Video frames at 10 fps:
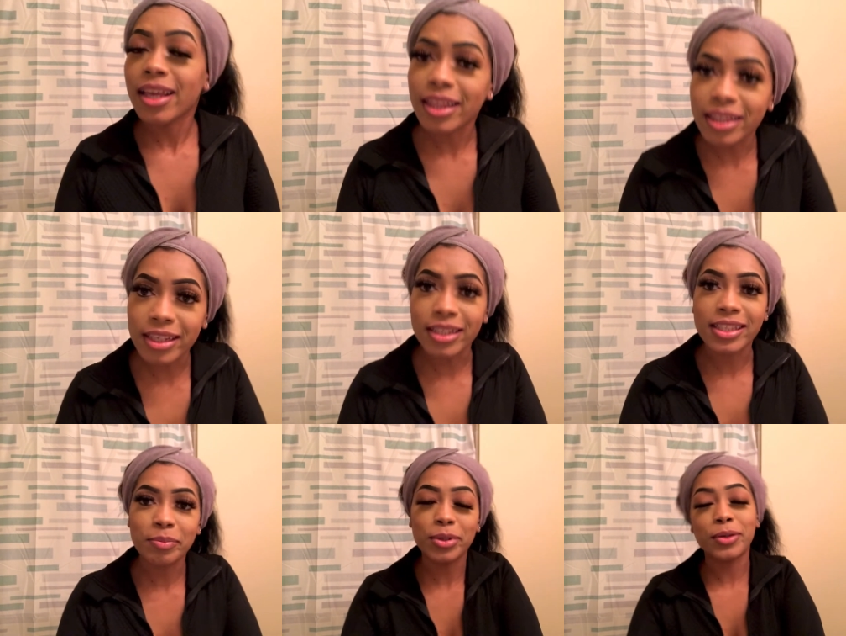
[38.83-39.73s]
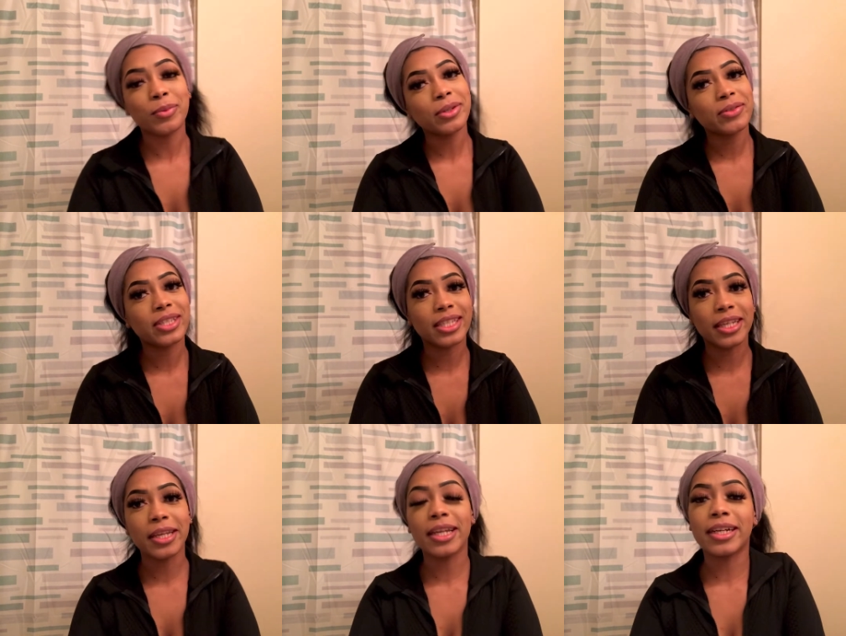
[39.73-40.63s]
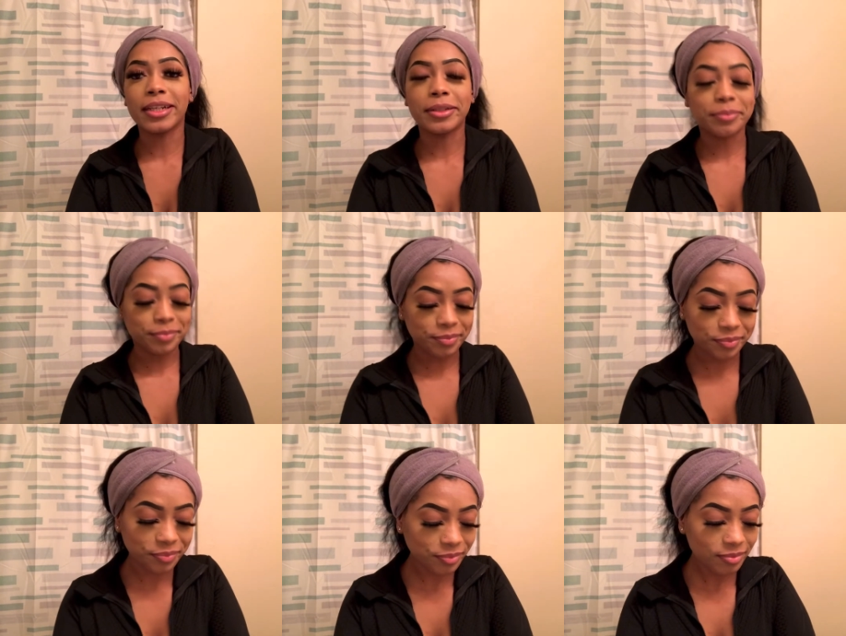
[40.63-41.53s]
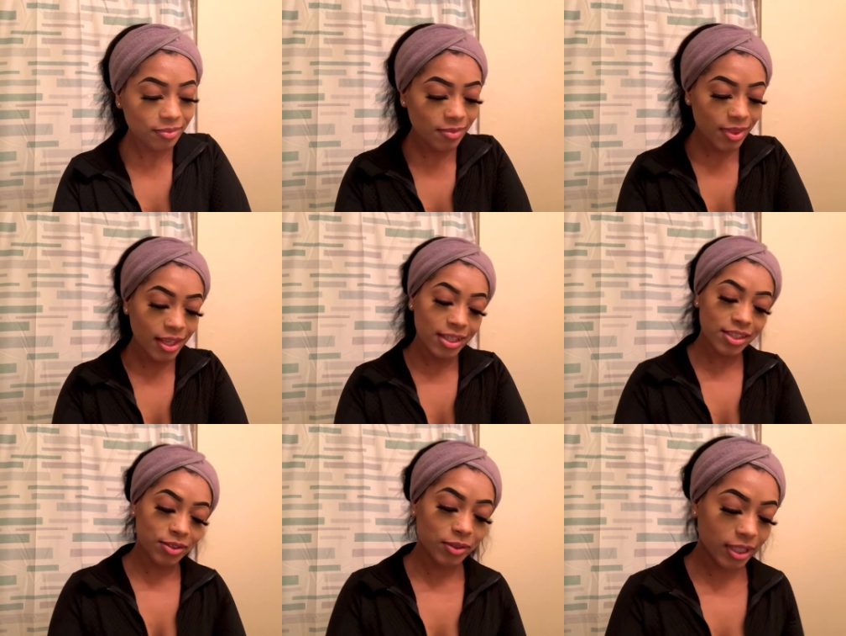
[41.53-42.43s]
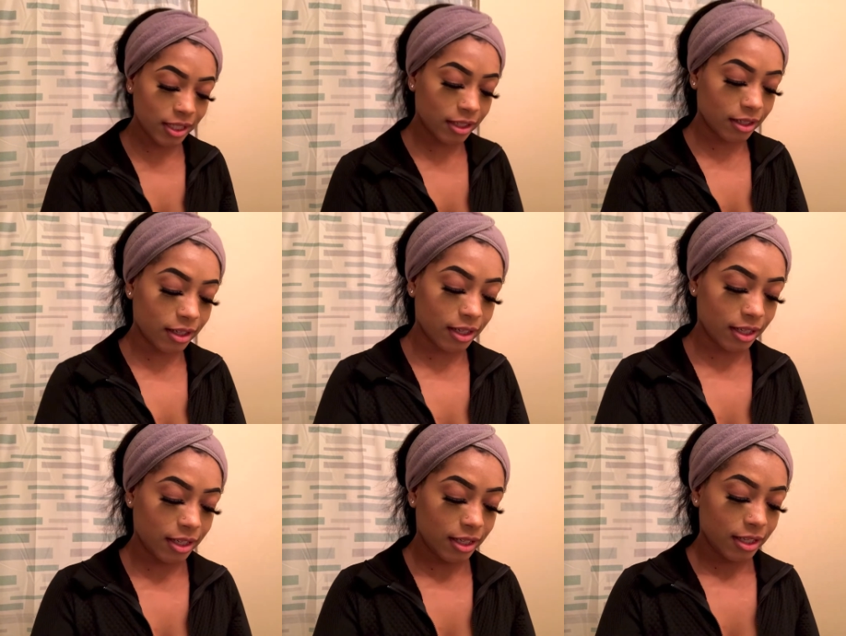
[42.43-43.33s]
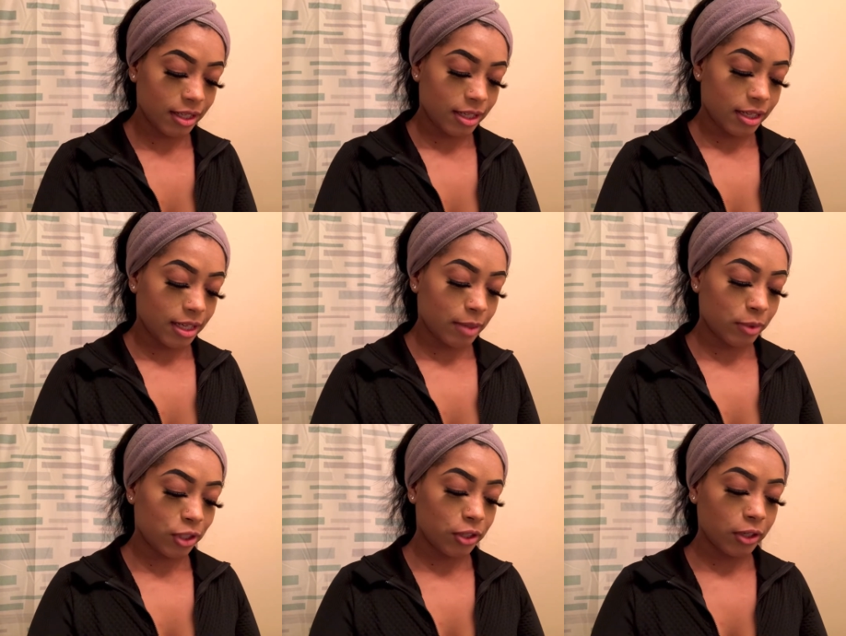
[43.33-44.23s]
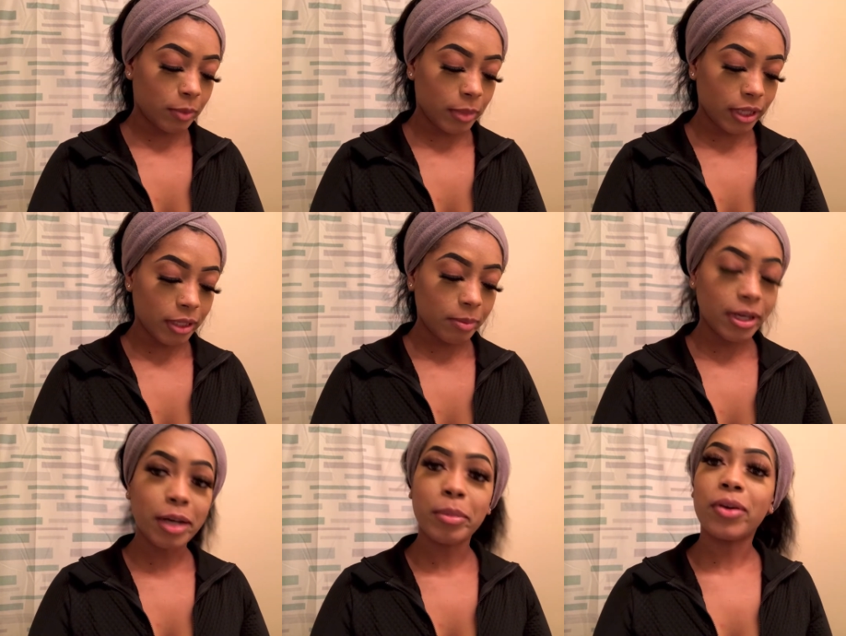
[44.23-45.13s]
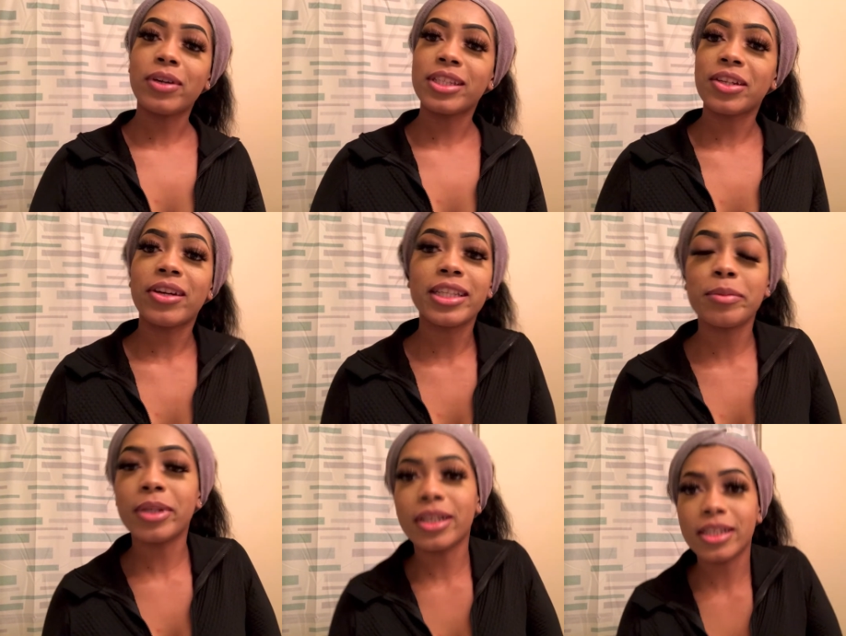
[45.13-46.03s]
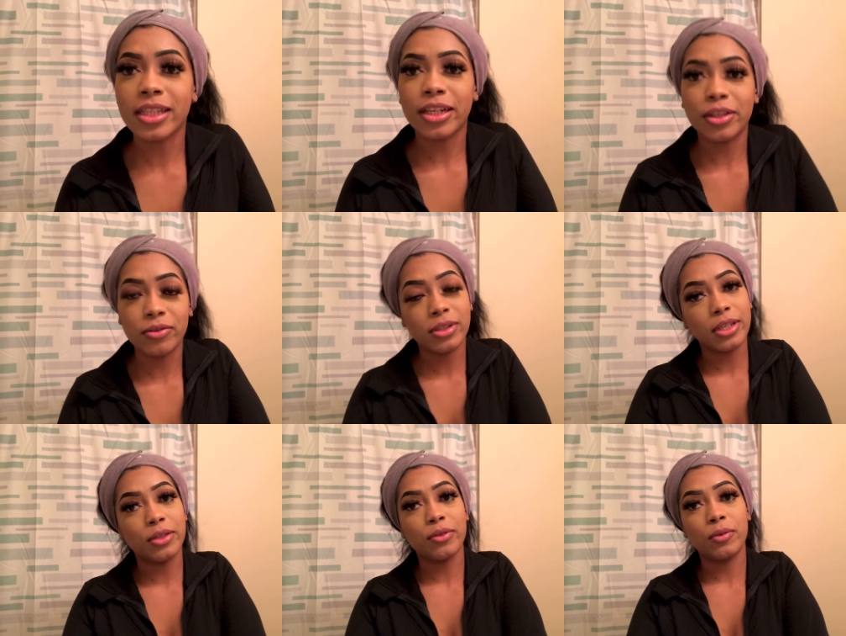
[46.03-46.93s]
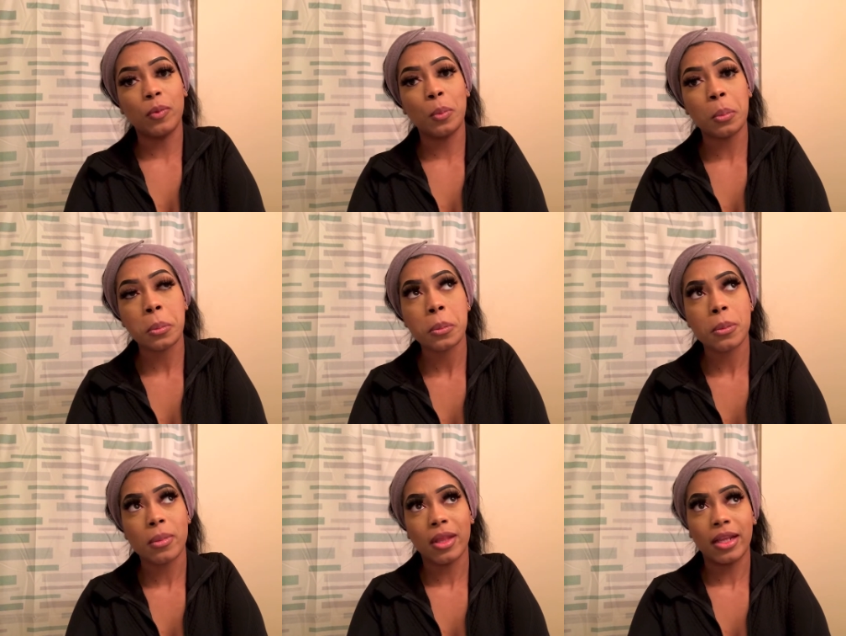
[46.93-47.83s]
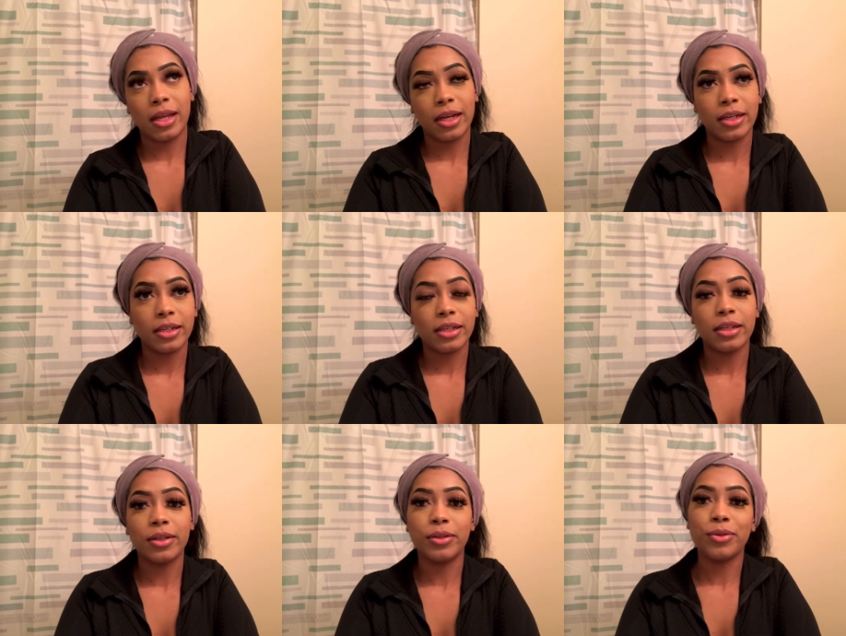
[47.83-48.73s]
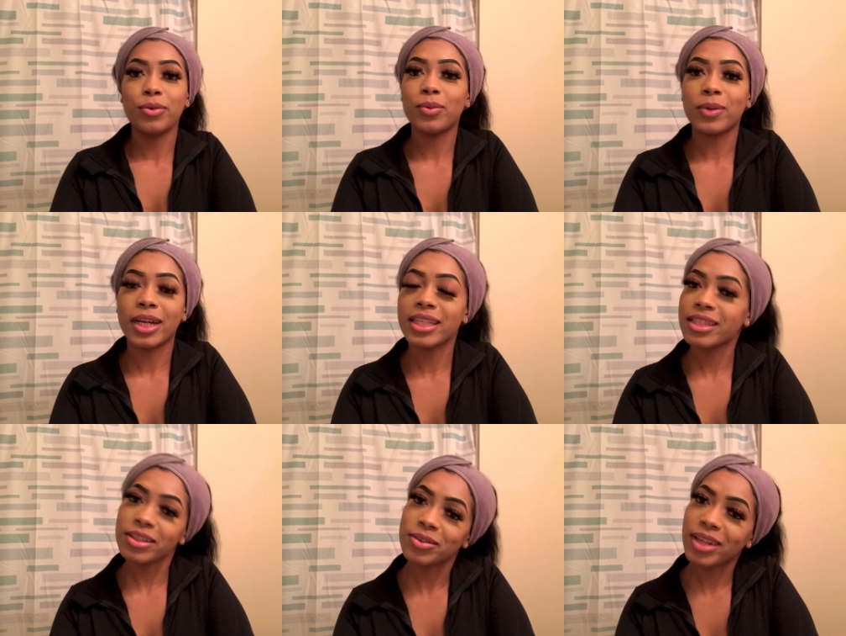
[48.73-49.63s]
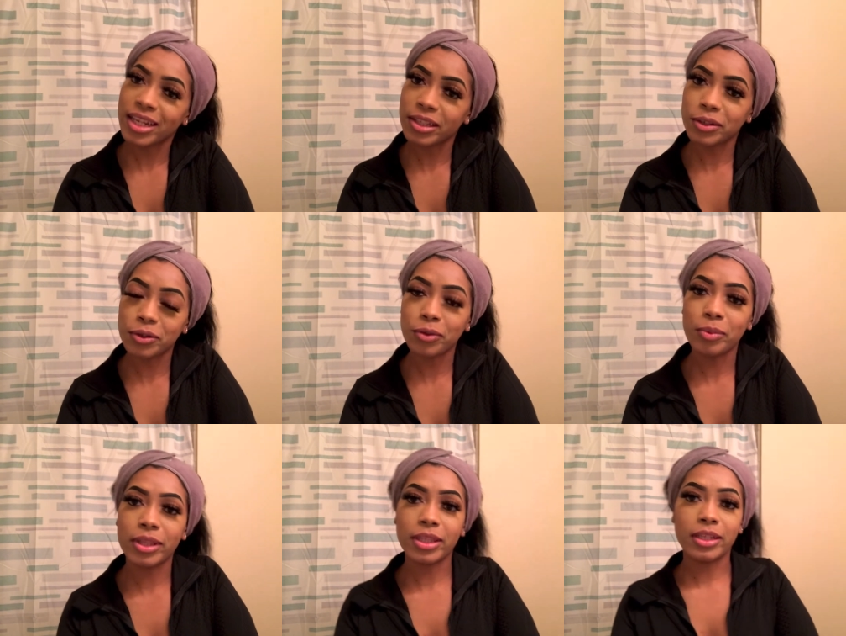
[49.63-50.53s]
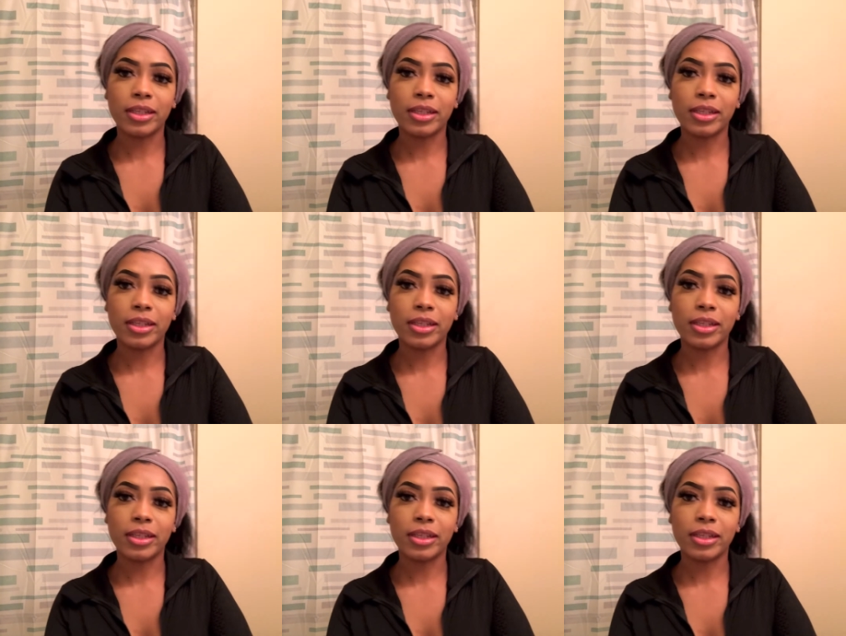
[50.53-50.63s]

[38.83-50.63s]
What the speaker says: this, but we'll see. So yeah, I'm gonna show y'all my lip combo. It's crazy because I usually do like a nude. I still like the nude with